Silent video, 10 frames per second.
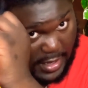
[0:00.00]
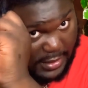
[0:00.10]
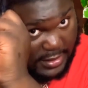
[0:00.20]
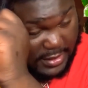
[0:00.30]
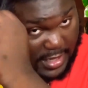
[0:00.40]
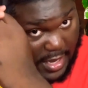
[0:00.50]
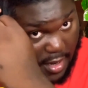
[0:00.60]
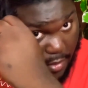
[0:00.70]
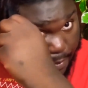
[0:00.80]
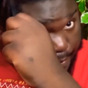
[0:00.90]
just to
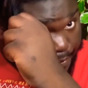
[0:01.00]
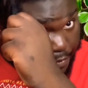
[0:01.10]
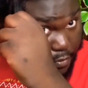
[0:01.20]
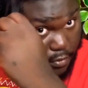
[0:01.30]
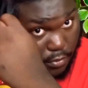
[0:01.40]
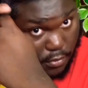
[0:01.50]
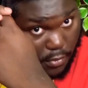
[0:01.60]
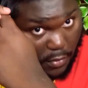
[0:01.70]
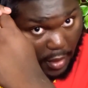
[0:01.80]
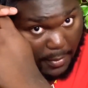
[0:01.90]
help
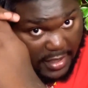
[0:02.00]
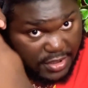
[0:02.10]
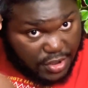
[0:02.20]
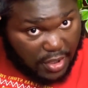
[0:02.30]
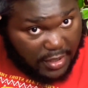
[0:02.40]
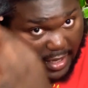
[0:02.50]
make sure that